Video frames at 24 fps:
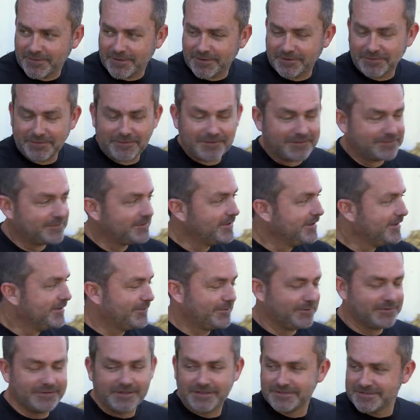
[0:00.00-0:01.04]
Oh,
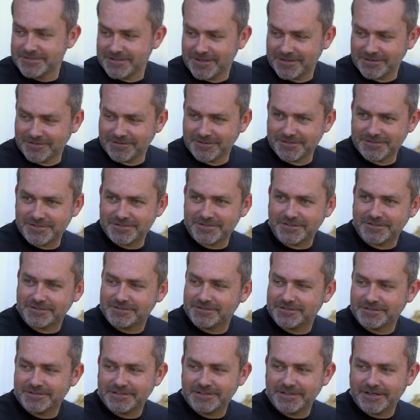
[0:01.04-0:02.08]
well, that's not so, a good start
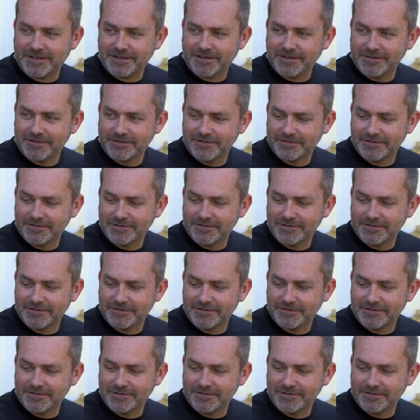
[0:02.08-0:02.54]
to the day.